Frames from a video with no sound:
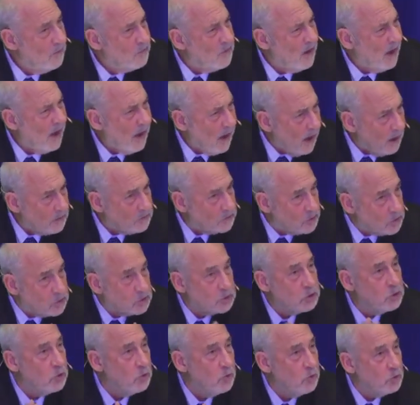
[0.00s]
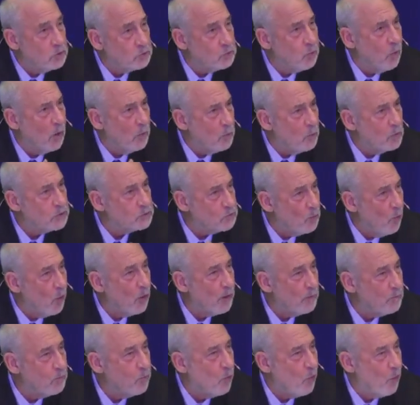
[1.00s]
if you had to choose, what was
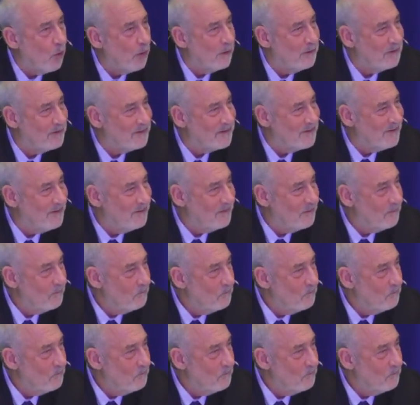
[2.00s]
more important?